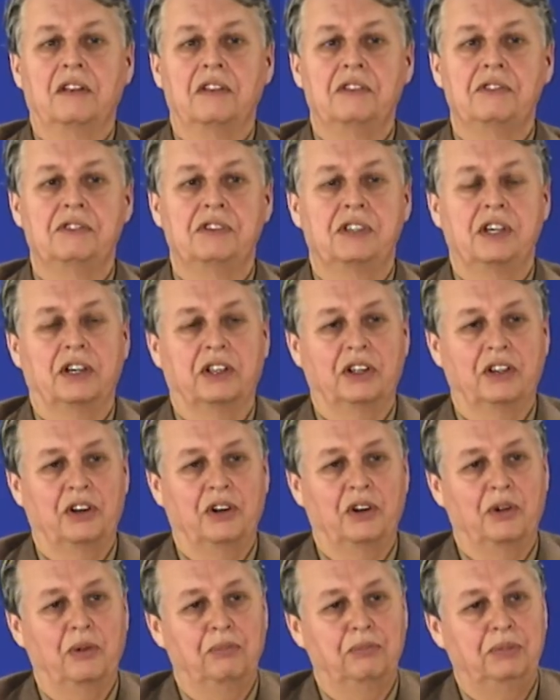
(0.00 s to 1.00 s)

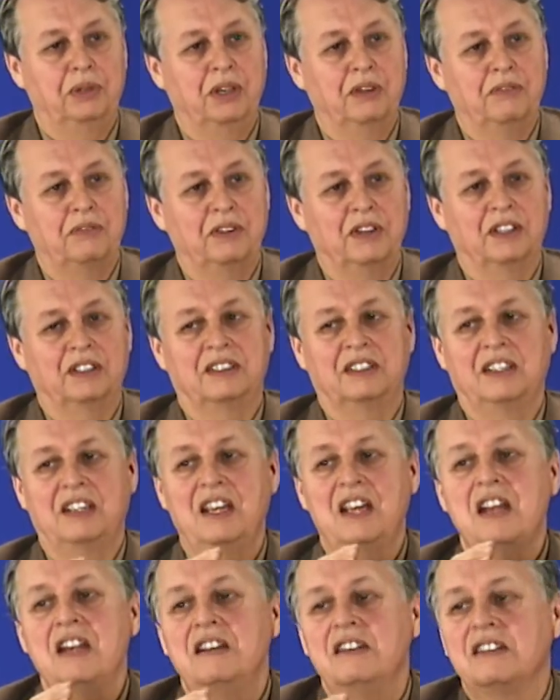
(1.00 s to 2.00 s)
zero pivot
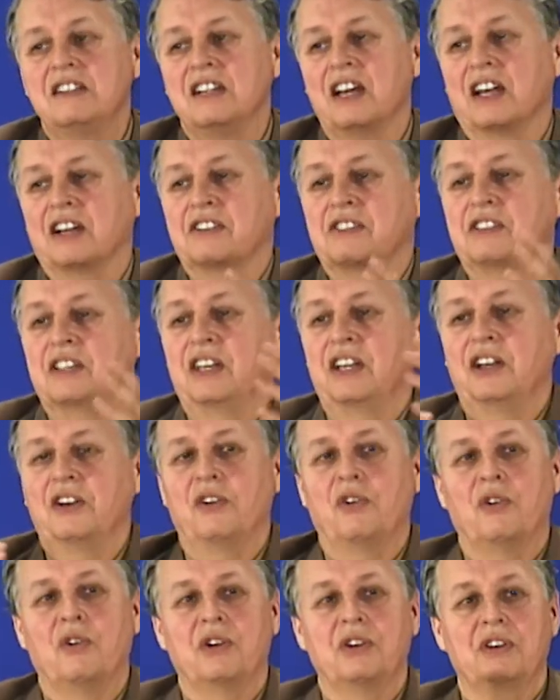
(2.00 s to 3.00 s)
indexing
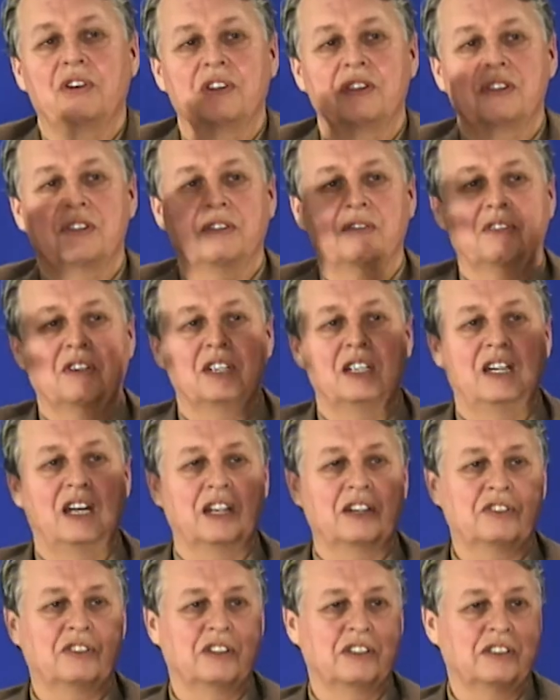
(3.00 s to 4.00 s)
orders of
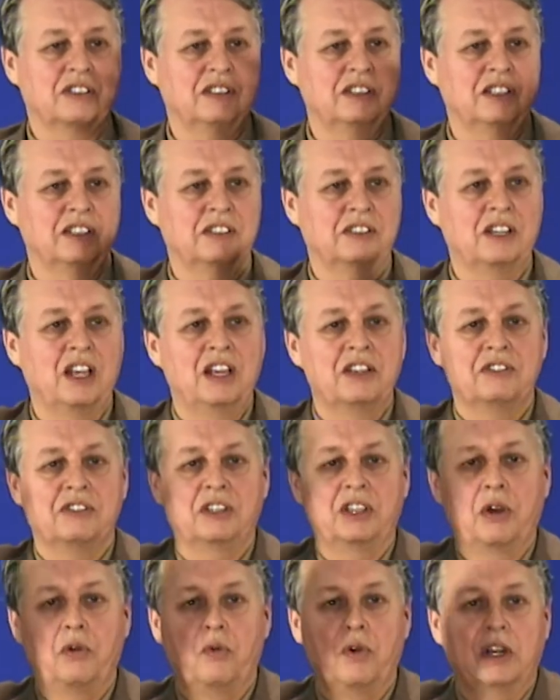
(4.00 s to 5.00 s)
consciousness so
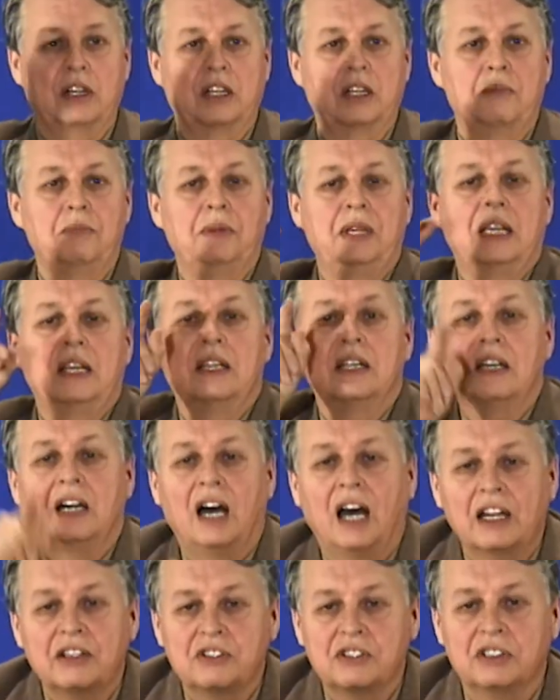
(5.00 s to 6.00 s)
that one can be
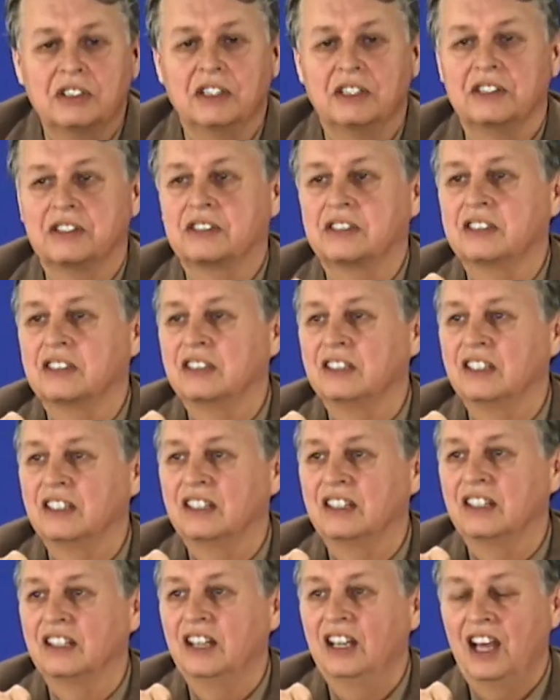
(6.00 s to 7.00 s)
conscious
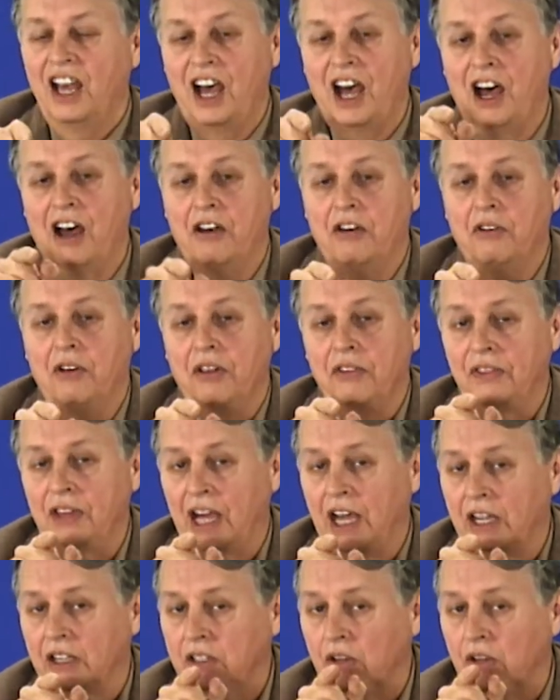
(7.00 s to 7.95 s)
of that